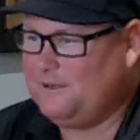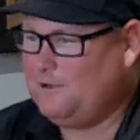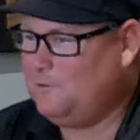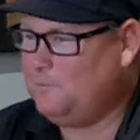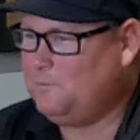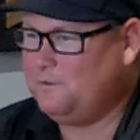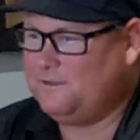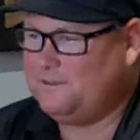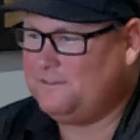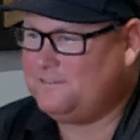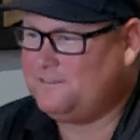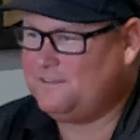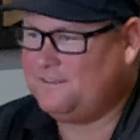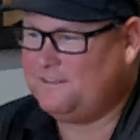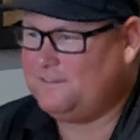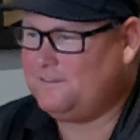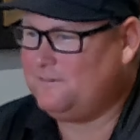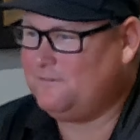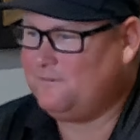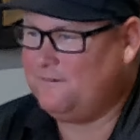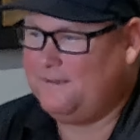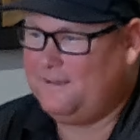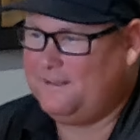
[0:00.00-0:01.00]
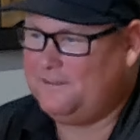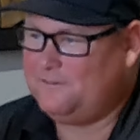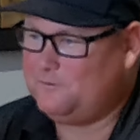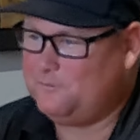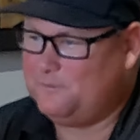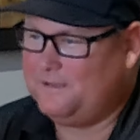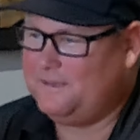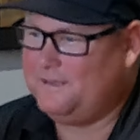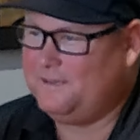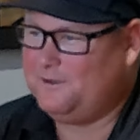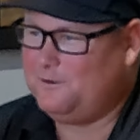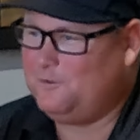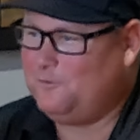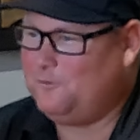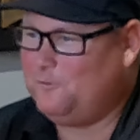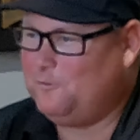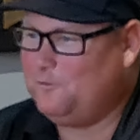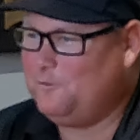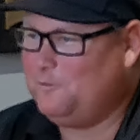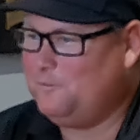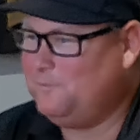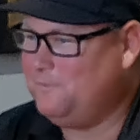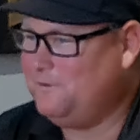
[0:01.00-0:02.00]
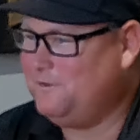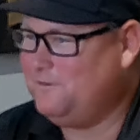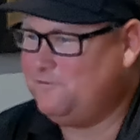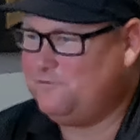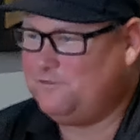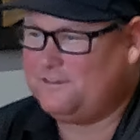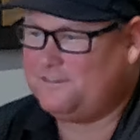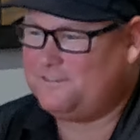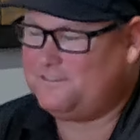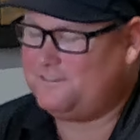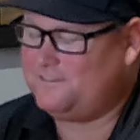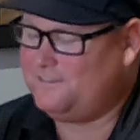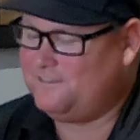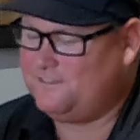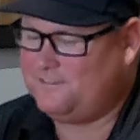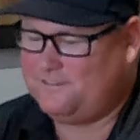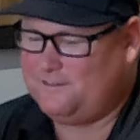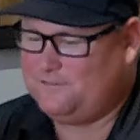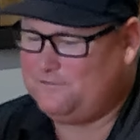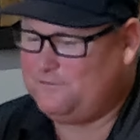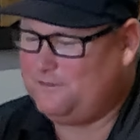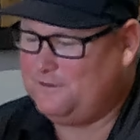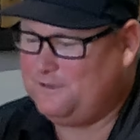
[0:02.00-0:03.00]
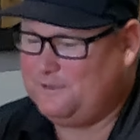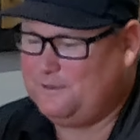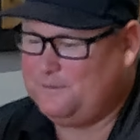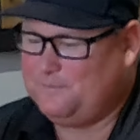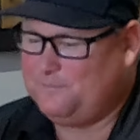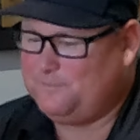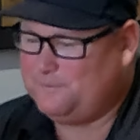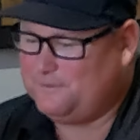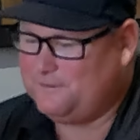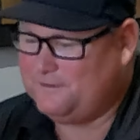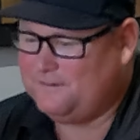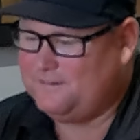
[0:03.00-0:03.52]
helping us get the rad so we get home and fixing stuff up,